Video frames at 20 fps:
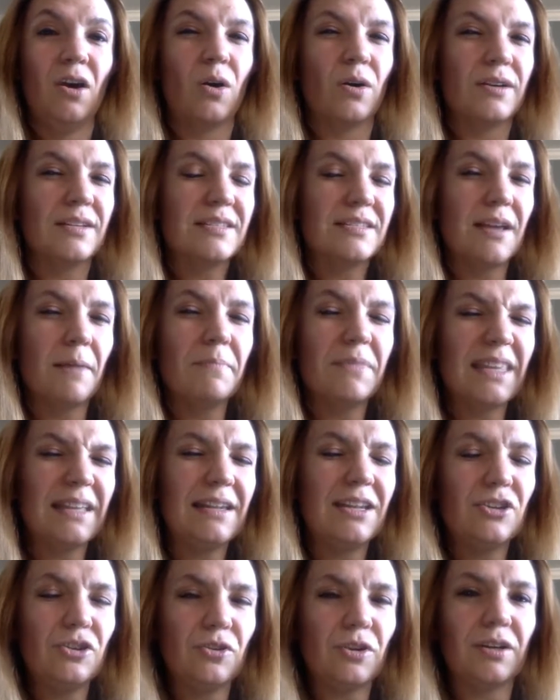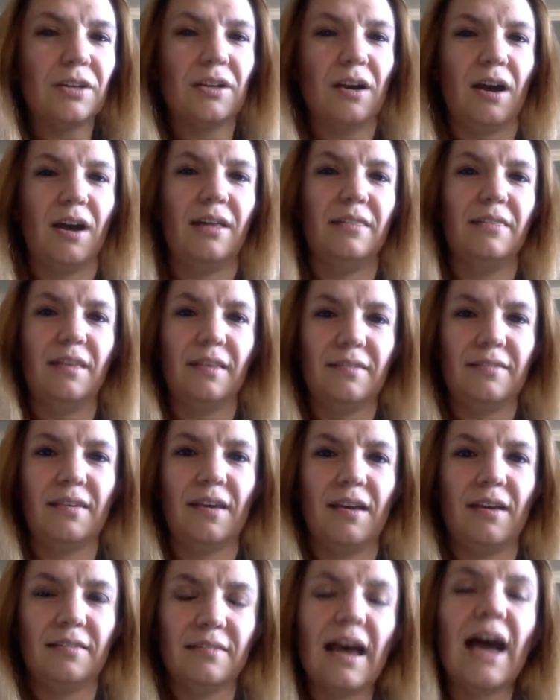or something in your gut that
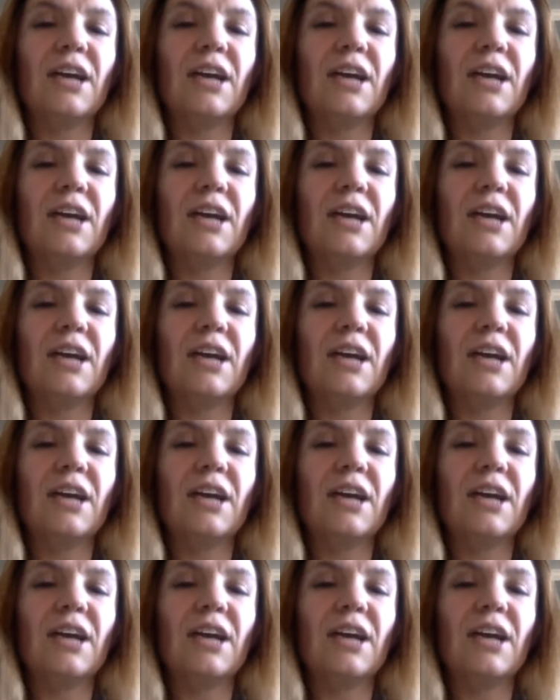says,